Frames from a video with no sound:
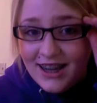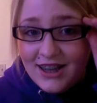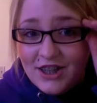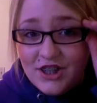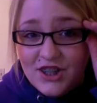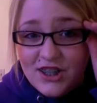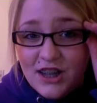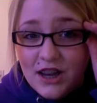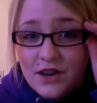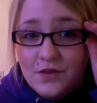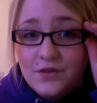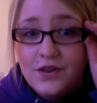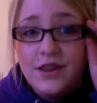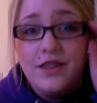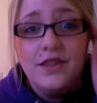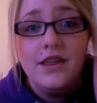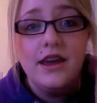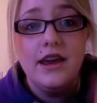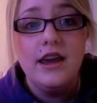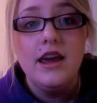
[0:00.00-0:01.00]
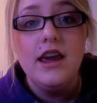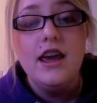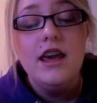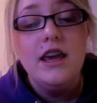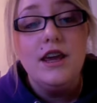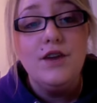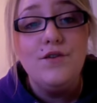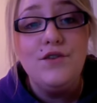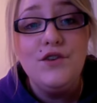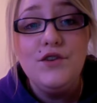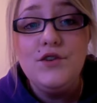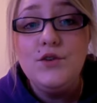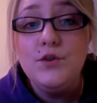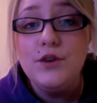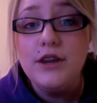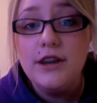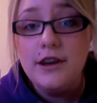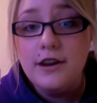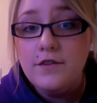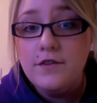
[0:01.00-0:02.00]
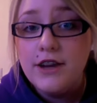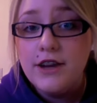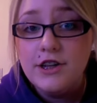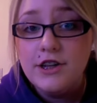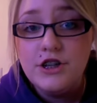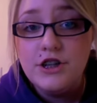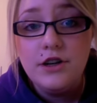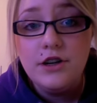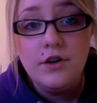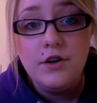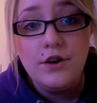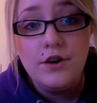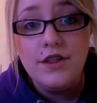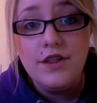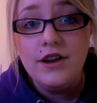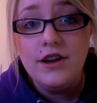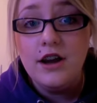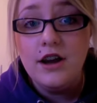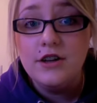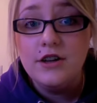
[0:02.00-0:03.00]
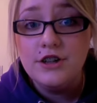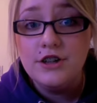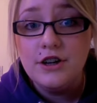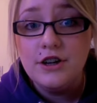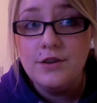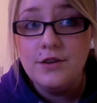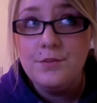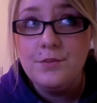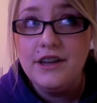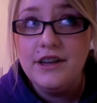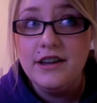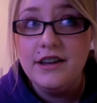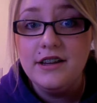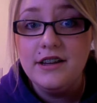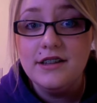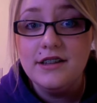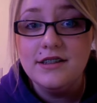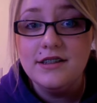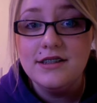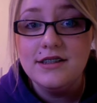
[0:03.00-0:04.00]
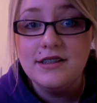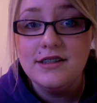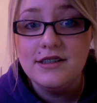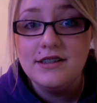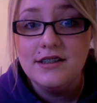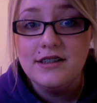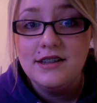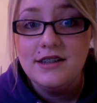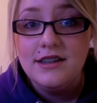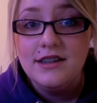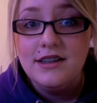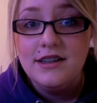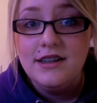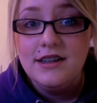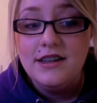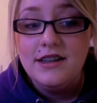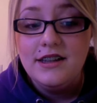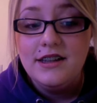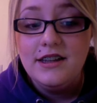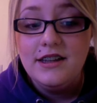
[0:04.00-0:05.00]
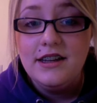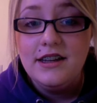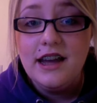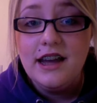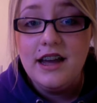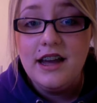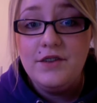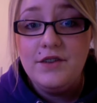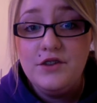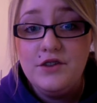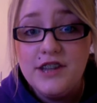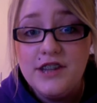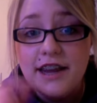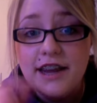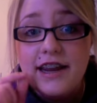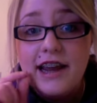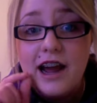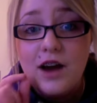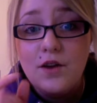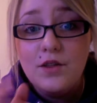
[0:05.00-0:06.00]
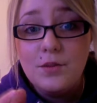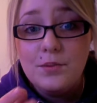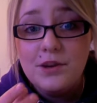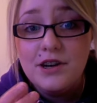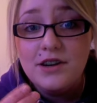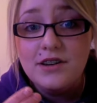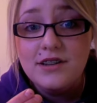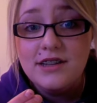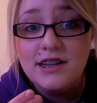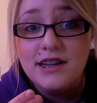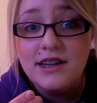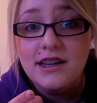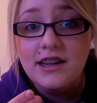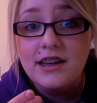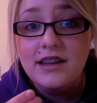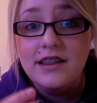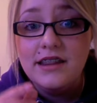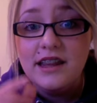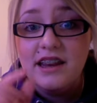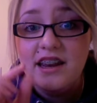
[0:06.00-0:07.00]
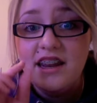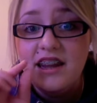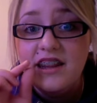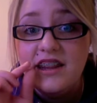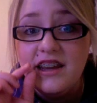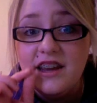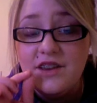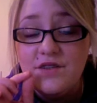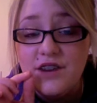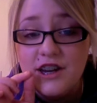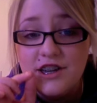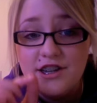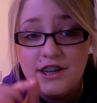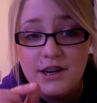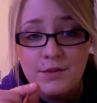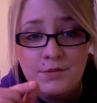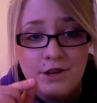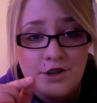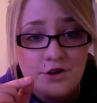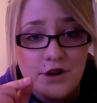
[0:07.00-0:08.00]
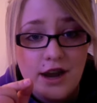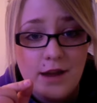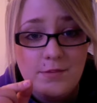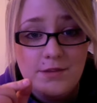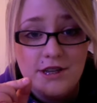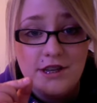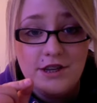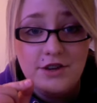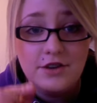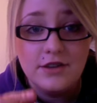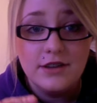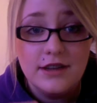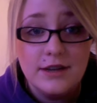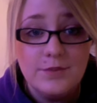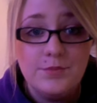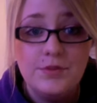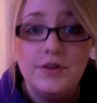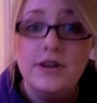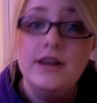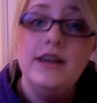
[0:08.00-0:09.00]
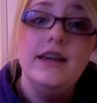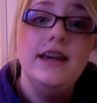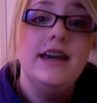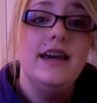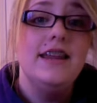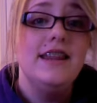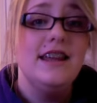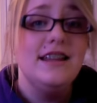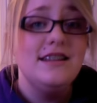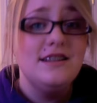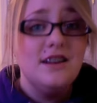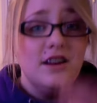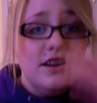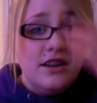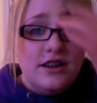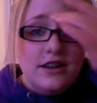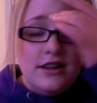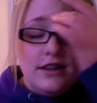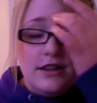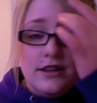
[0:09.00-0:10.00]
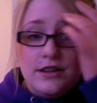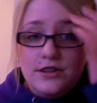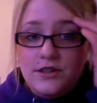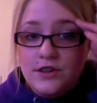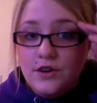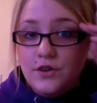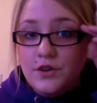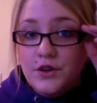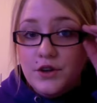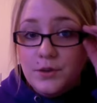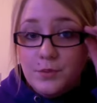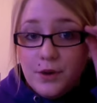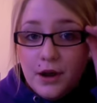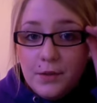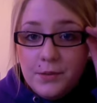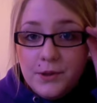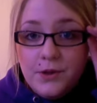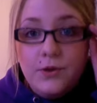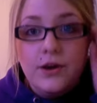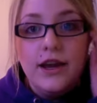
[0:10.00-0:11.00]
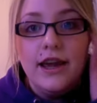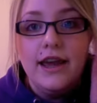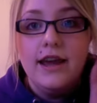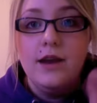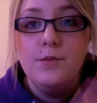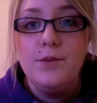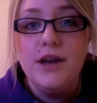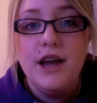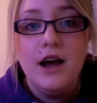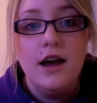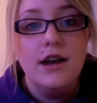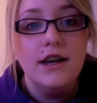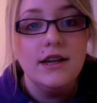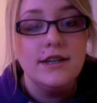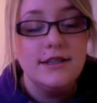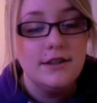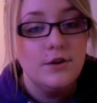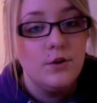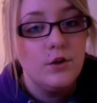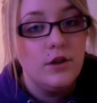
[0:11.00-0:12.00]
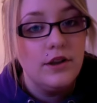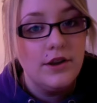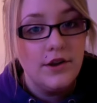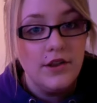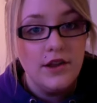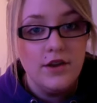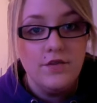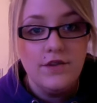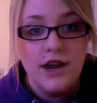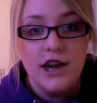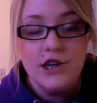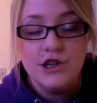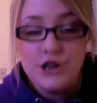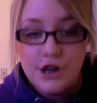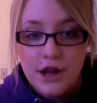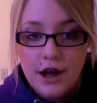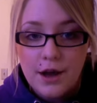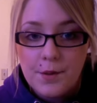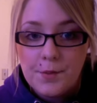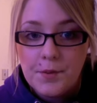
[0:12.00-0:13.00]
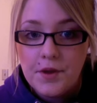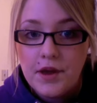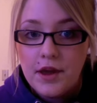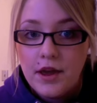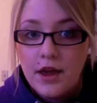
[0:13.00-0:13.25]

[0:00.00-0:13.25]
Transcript: Just not a fun thing. If you do get an infection, go to the doctor, because yeah, if you take out the piercing, then the infection can be trapped in your lip, and that's not good. So you could probably go get antibiotics and it'll clear the infection up,